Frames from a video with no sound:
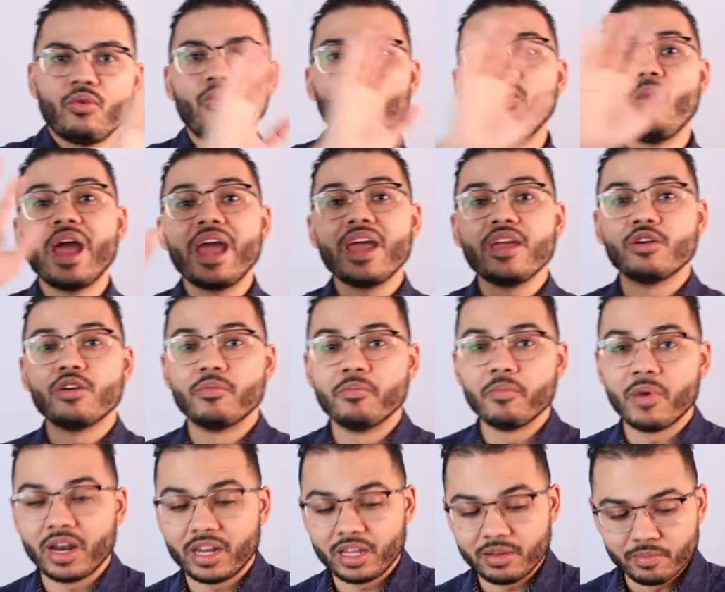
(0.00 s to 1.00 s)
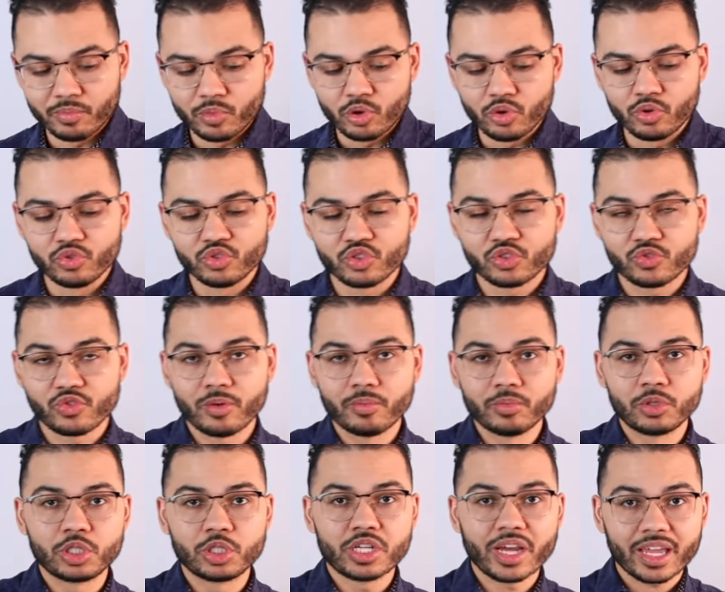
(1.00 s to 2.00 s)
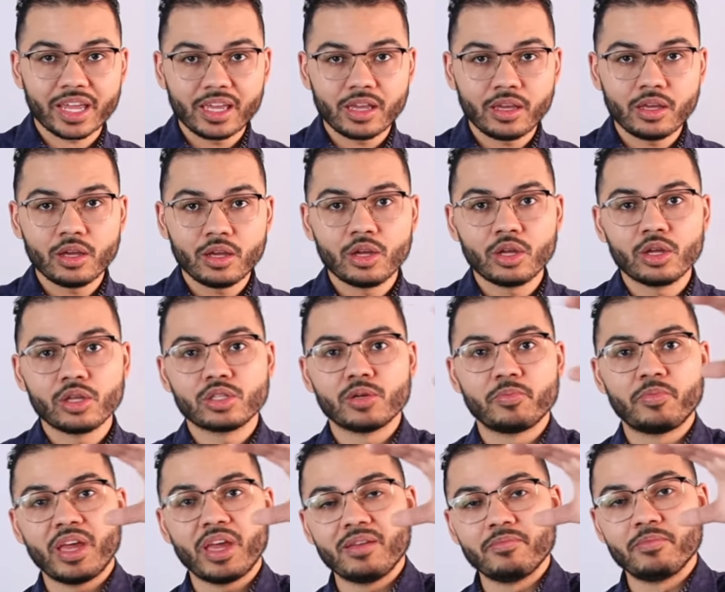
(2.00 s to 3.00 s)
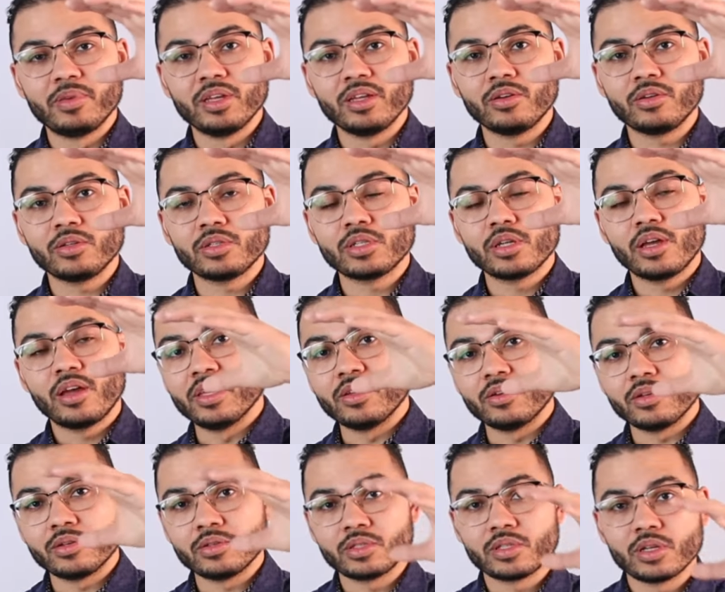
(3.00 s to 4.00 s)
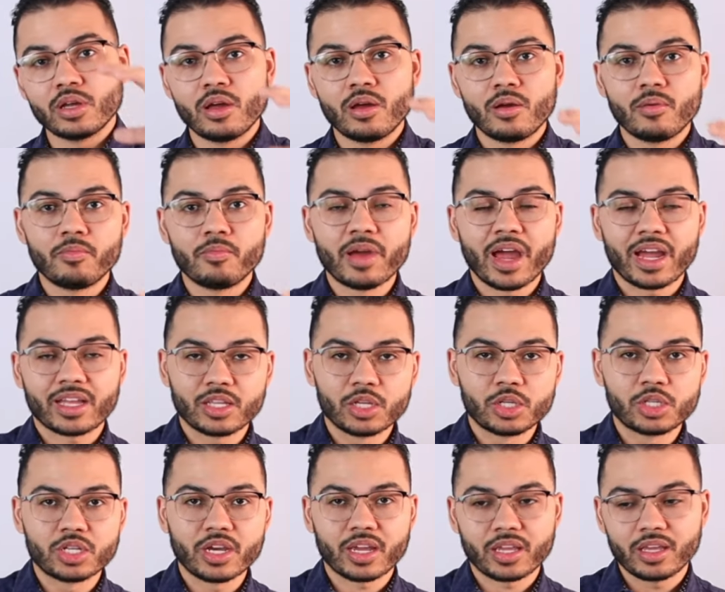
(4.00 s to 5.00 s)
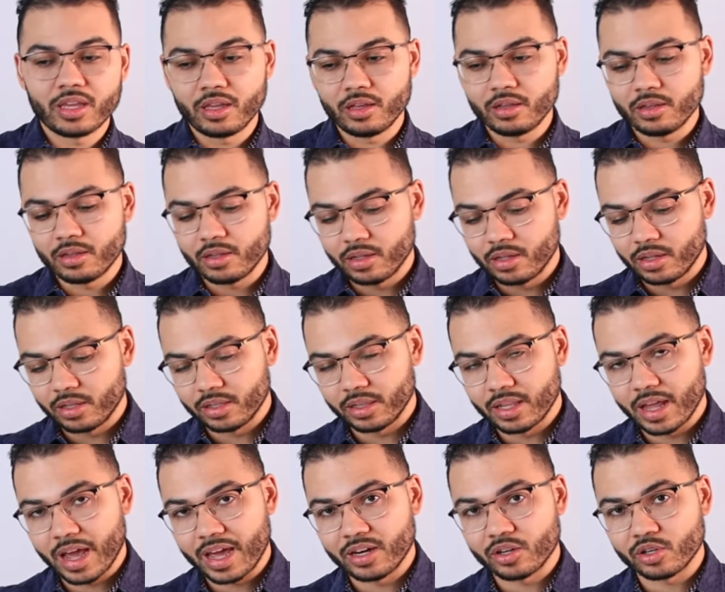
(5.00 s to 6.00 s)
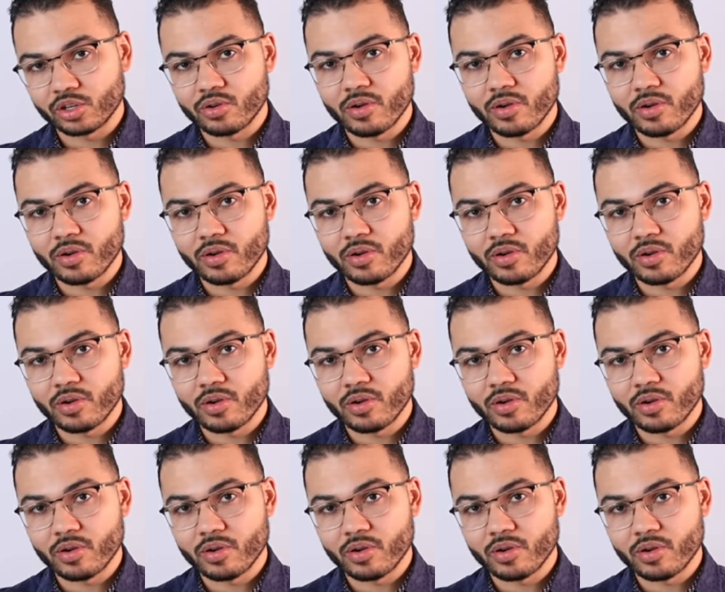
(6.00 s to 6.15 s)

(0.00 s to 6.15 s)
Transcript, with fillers: way your money moves from checking to pay bills, bills back to checking, line of